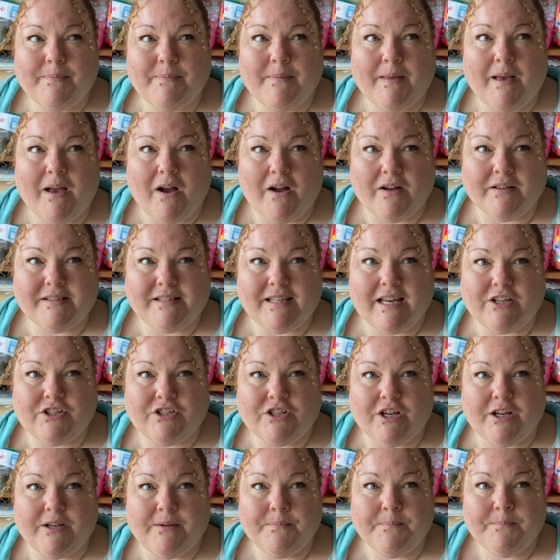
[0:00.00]
art
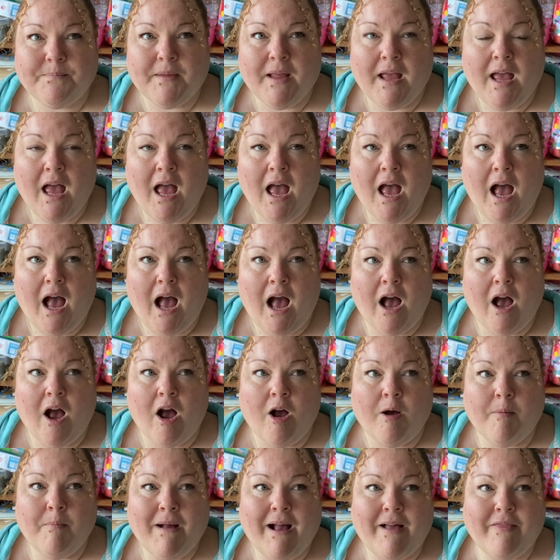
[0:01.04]
session,
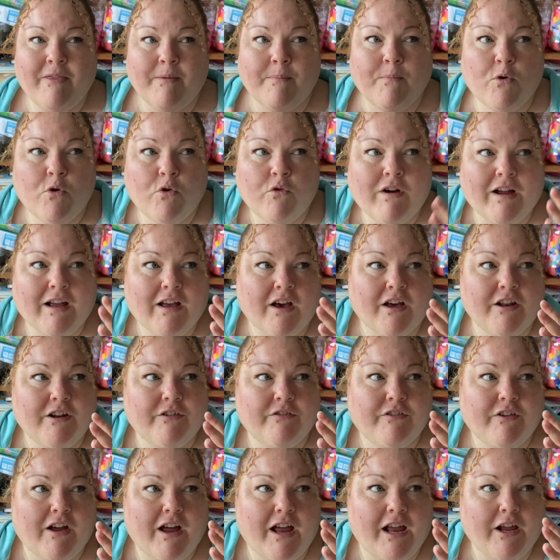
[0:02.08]
and the more I kind
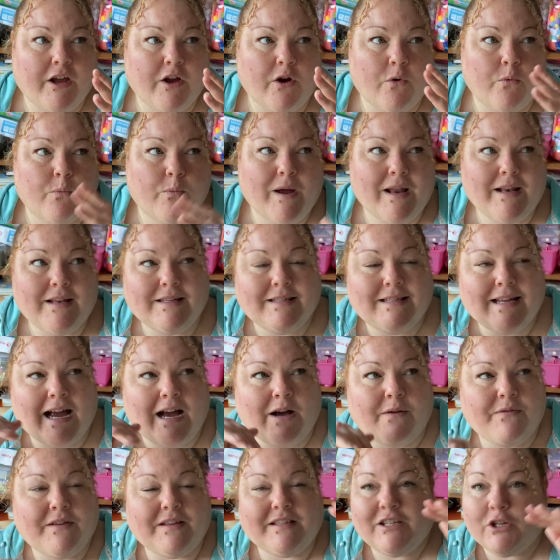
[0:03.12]
of like went
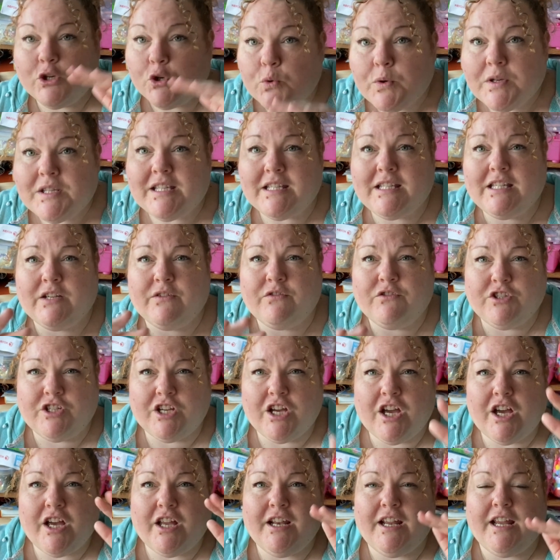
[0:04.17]
down this inquisitive
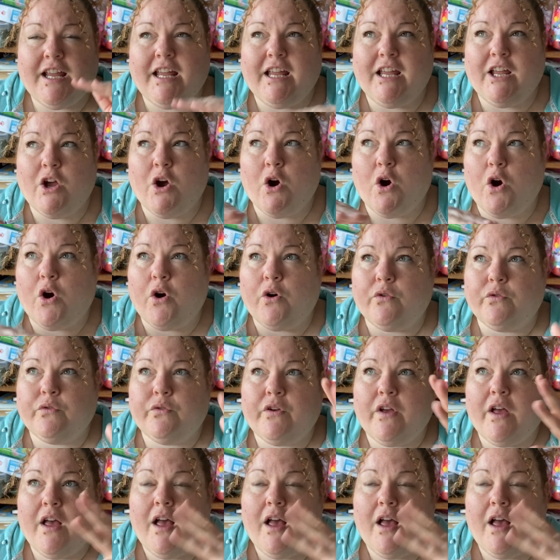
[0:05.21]
journey of